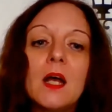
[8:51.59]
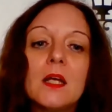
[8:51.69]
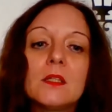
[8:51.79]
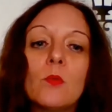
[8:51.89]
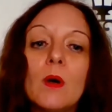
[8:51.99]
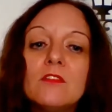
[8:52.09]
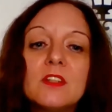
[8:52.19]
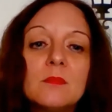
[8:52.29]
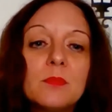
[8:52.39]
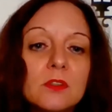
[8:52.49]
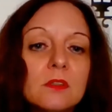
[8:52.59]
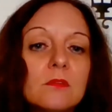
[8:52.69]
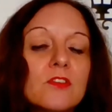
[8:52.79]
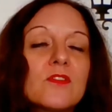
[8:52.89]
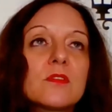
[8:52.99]
And one of the
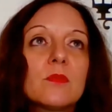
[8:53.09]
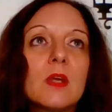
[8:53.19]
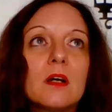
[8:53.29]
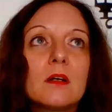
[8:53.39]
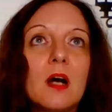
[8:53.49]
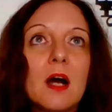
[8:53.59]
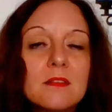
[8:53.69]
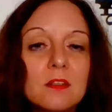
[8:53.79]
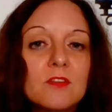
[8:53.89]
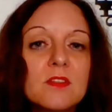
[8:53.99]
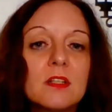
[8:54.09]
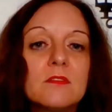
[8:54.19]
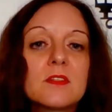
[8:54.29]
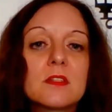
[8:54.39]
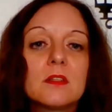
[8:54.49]
important questions we asked
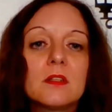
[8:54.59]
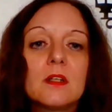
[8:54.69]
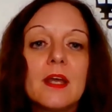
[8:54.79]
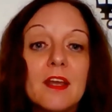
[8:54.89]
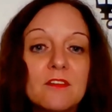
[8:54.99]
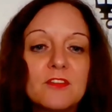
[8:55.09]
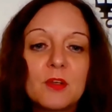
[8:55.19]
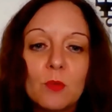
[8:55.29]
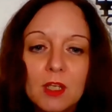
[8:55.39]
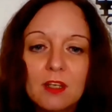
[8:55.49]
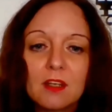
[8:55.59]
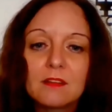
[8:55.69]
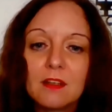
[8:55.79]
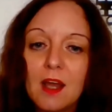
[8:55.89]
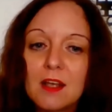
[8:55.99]
ourselves every week,
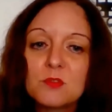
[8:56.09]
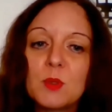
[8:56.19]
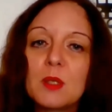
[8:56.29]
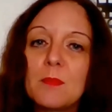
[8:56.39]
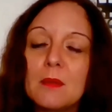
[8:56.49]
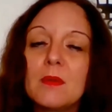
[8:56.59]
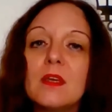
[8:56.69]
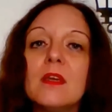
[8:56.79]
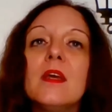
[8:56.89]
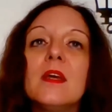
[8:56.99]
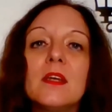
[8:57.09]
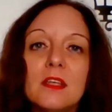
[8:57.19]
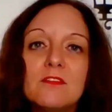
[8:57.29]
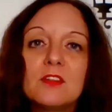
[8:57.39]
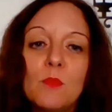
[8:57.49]
and last week maybe
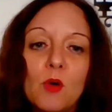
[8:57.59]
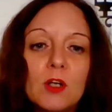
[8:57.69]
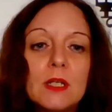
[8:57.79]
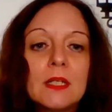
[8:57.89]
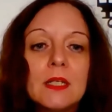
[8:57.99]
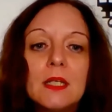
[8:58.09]
even more,